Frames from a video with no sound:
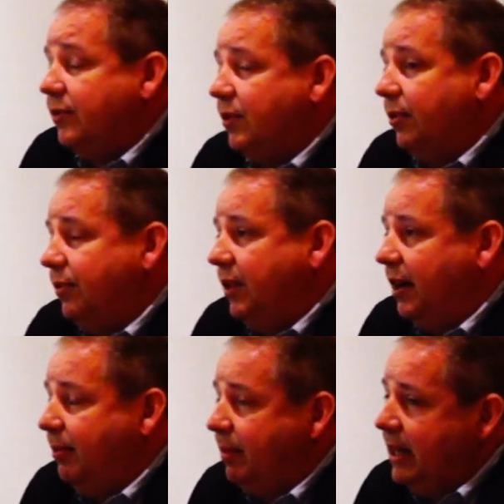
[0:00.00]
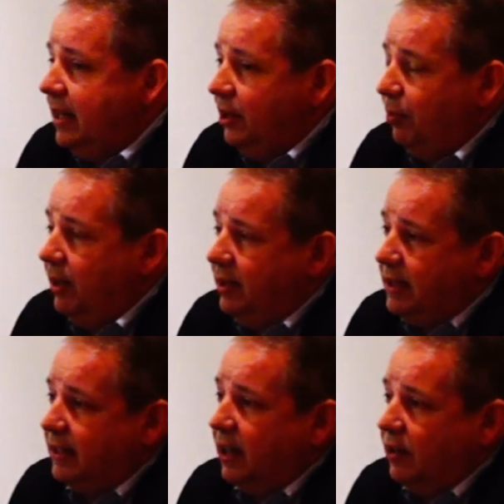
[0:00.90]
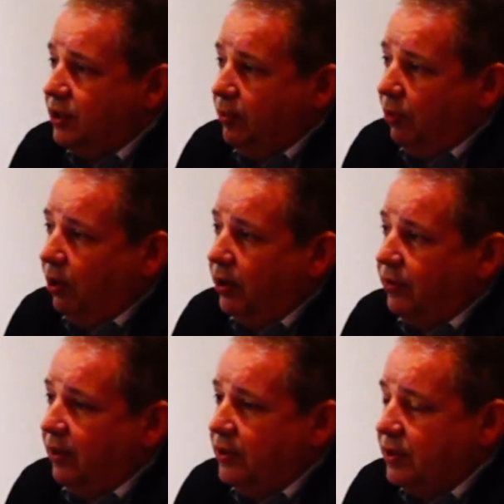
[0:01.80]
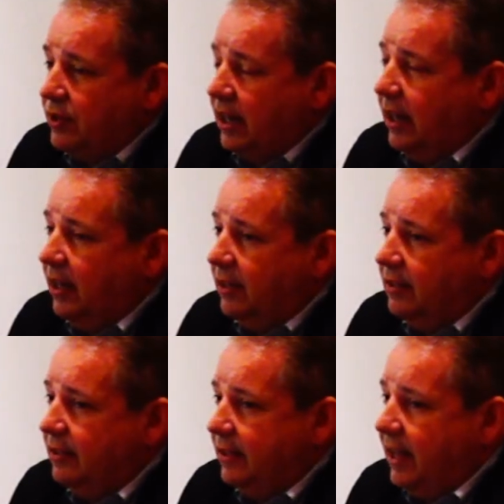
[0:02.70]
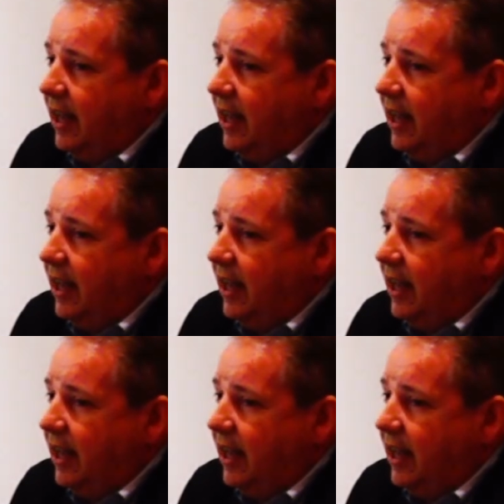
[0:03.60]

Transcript: So the way the technology works is the